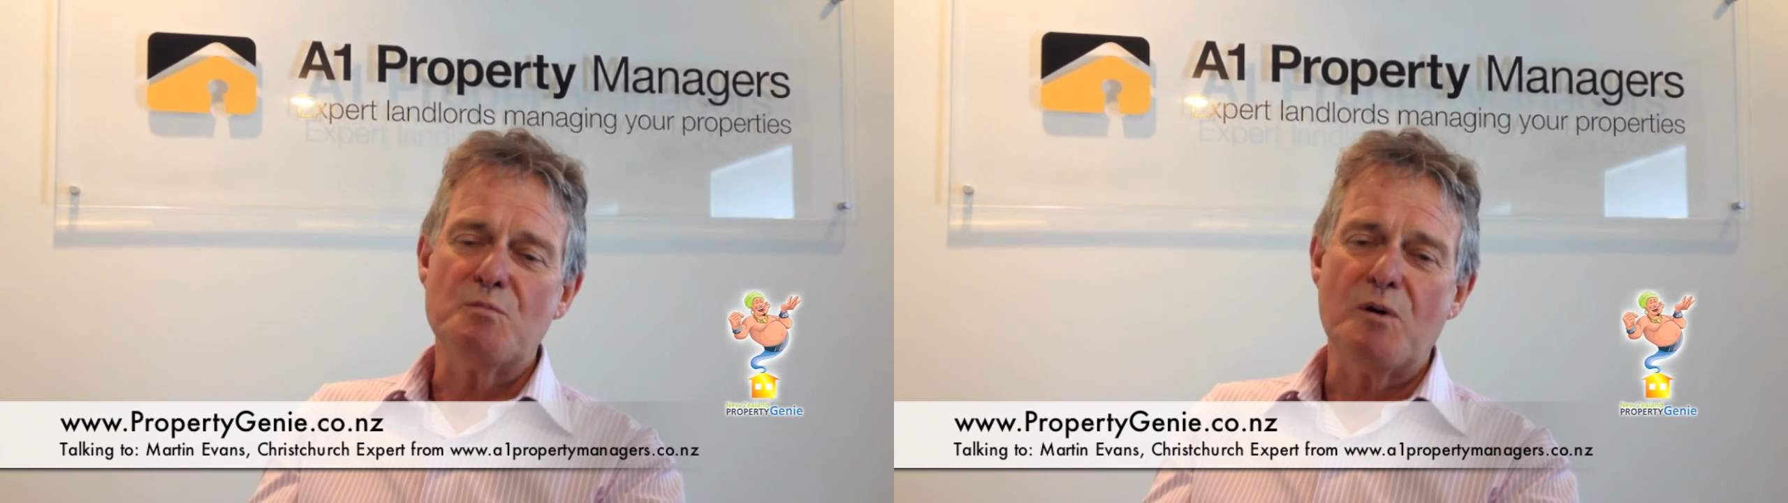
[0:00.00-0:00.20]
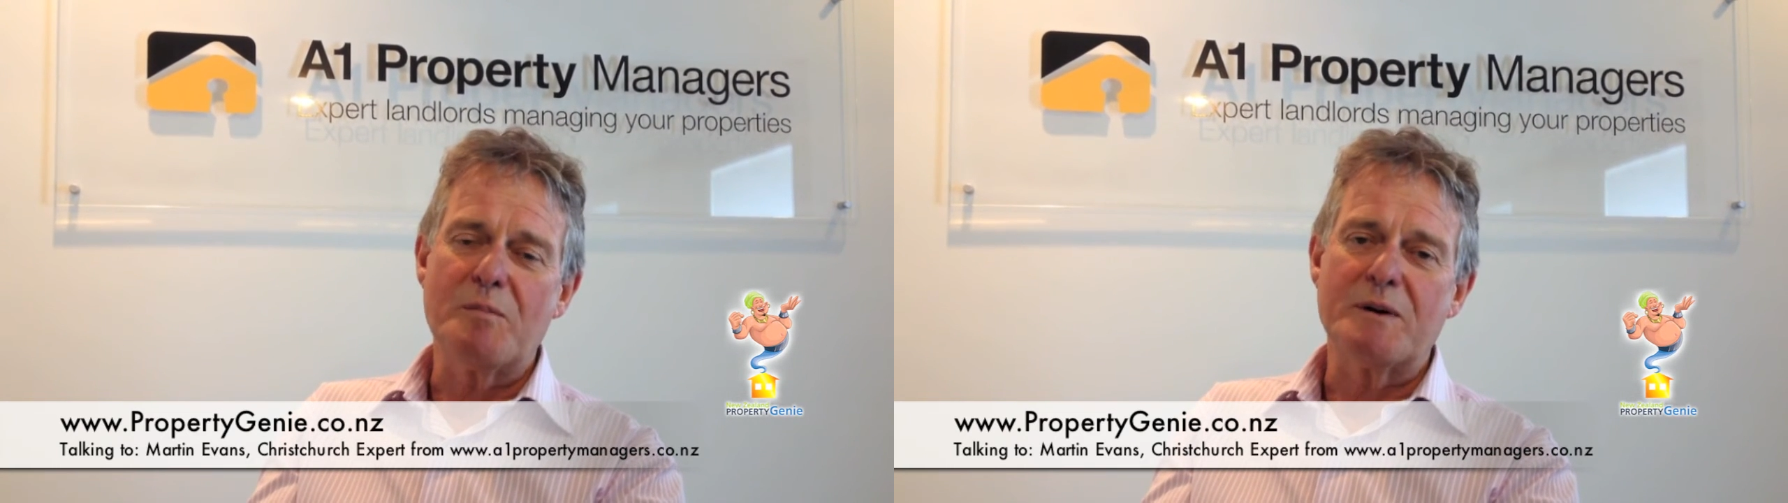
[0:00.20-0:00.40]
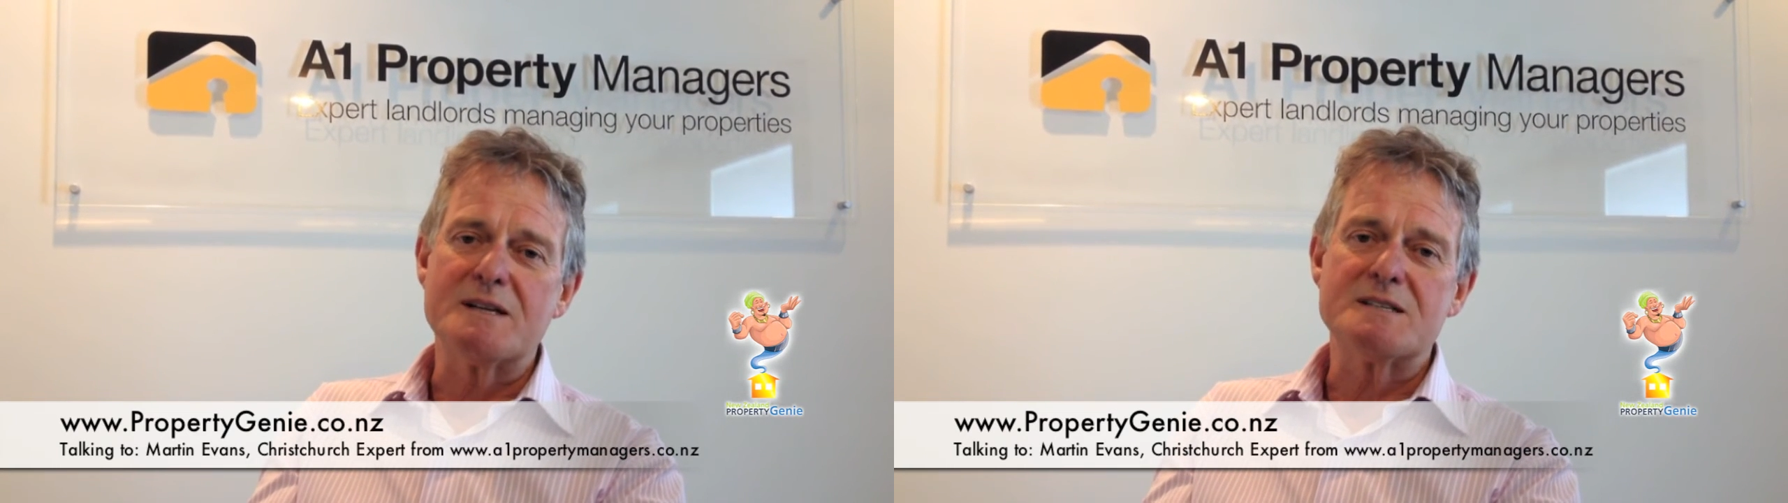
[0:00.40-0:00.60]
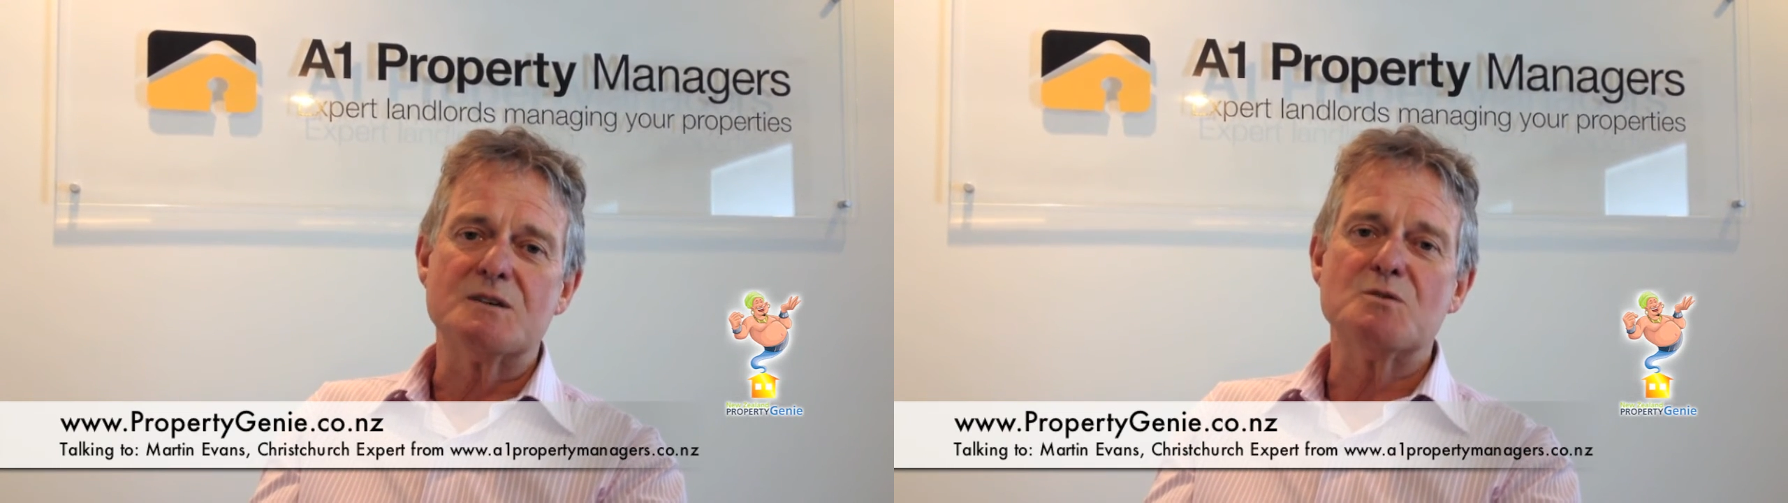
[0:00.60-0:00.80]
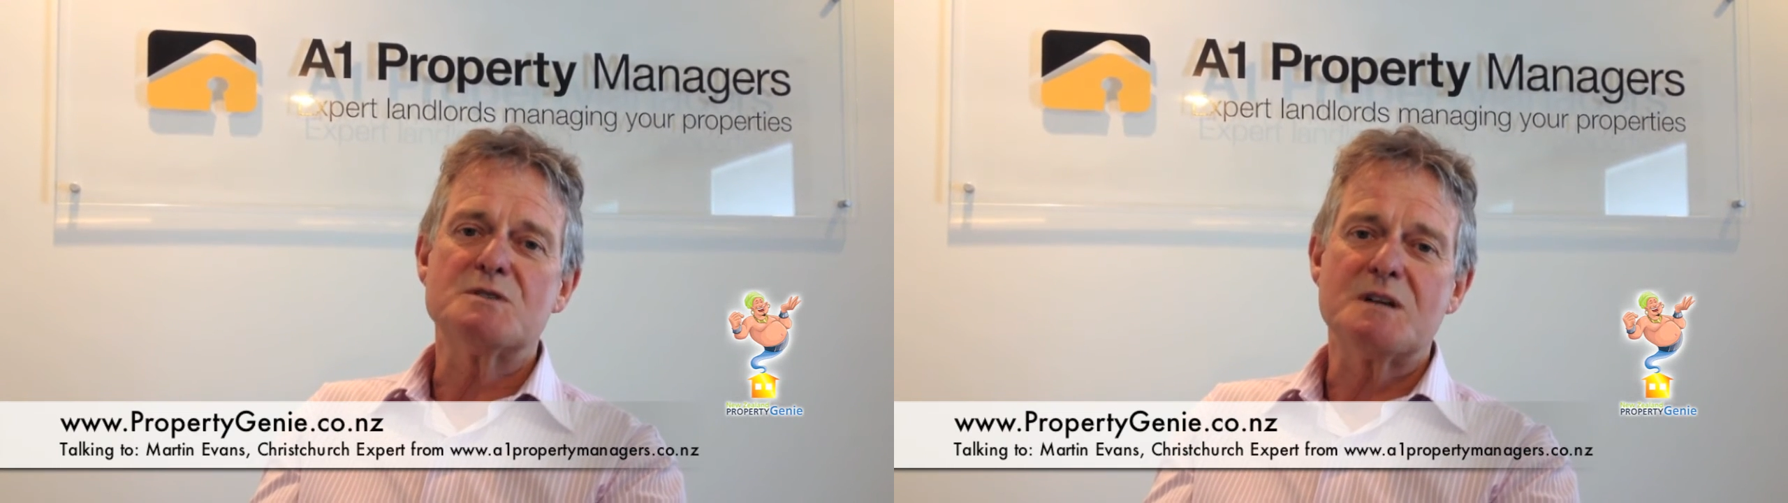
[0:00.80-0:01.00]
properties and
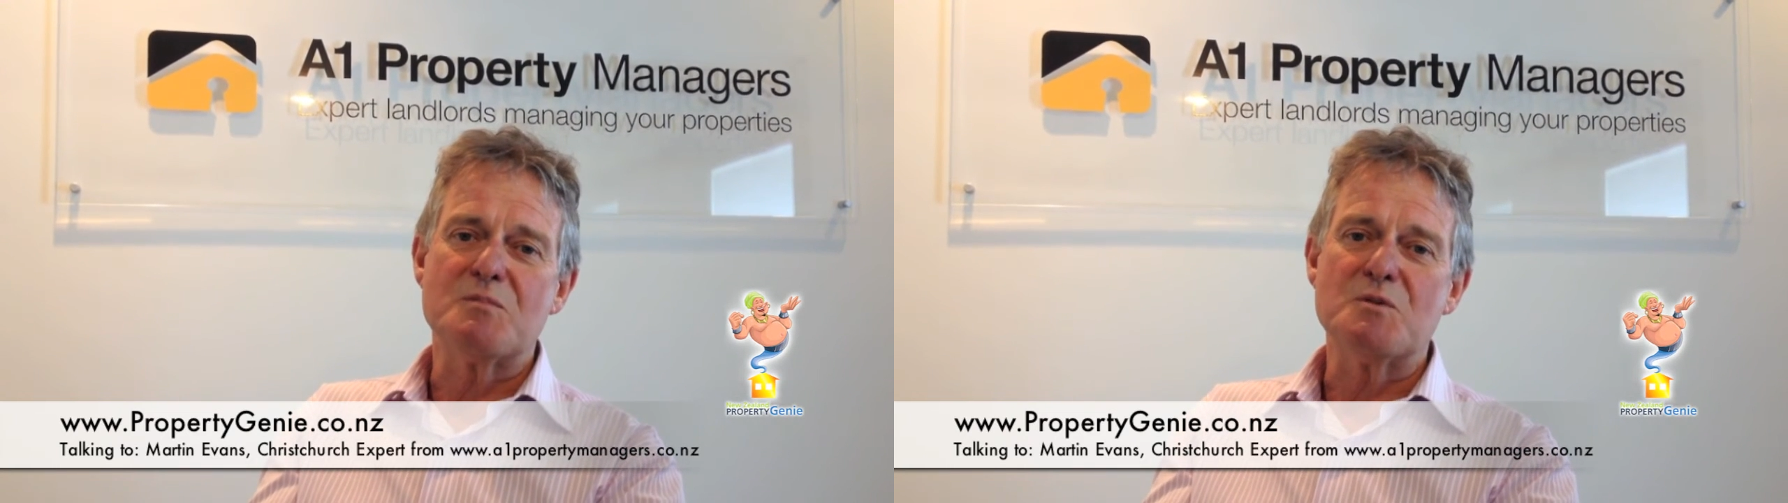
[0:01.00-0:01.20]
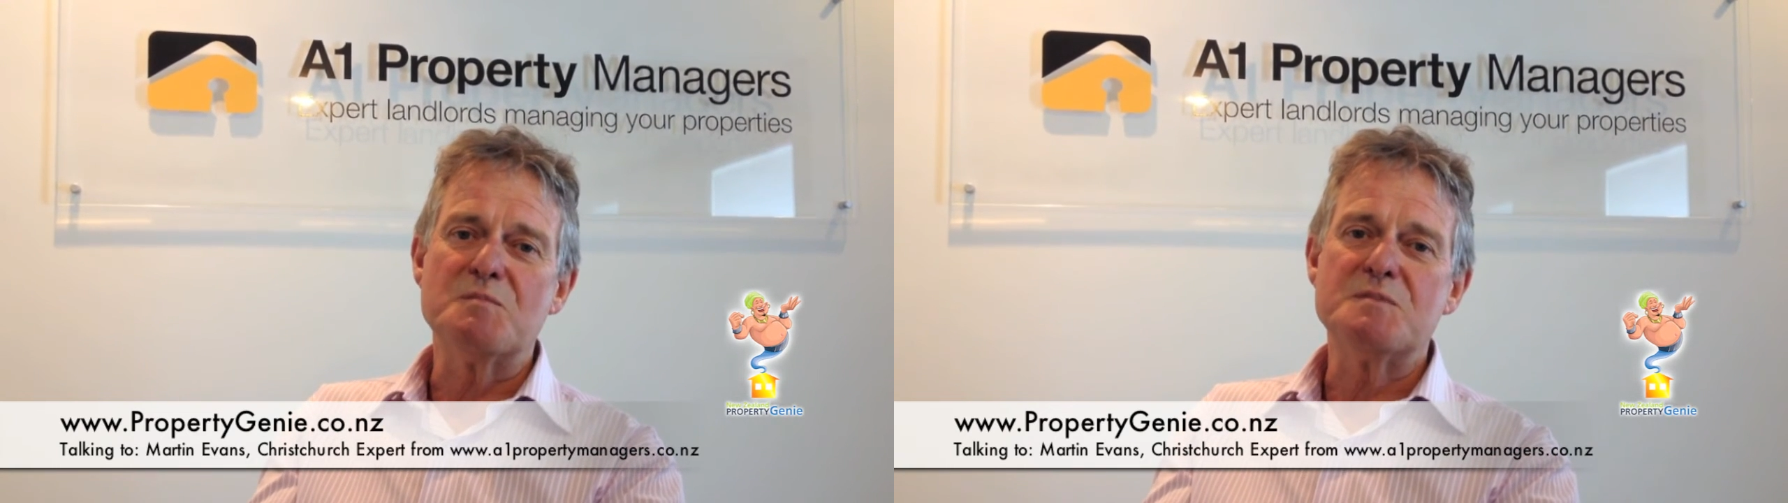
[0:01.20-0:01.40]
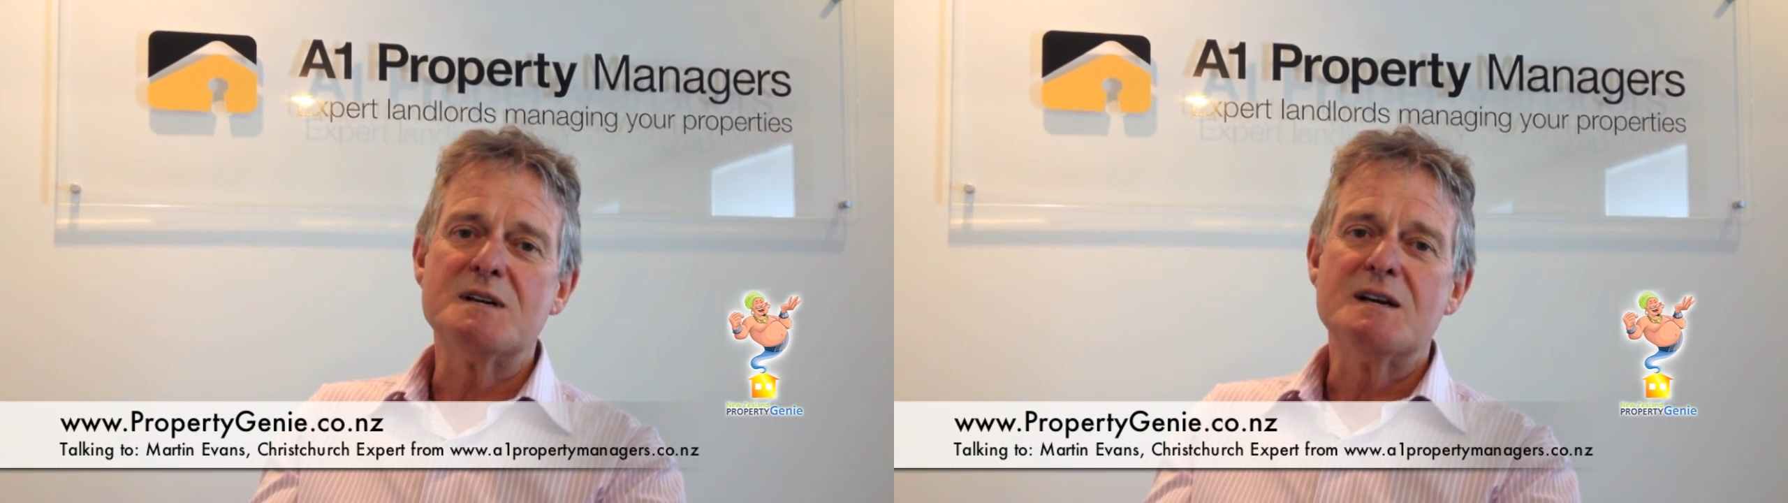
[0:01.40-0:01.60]
all suburbs,